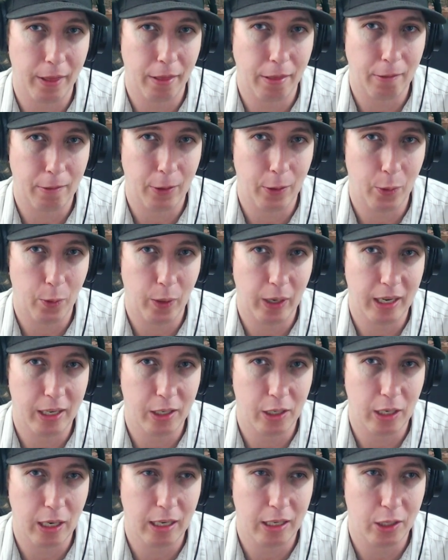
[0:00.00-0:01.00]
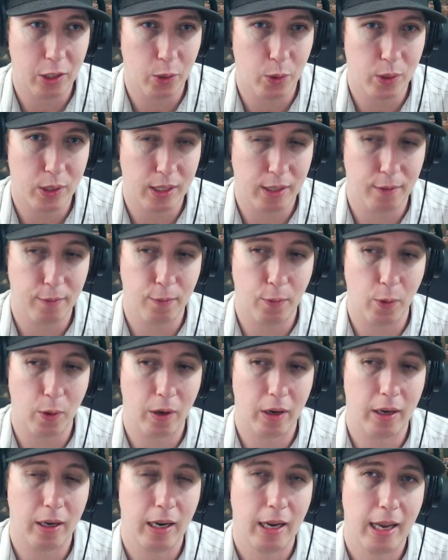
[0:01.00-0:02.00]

through and use C4.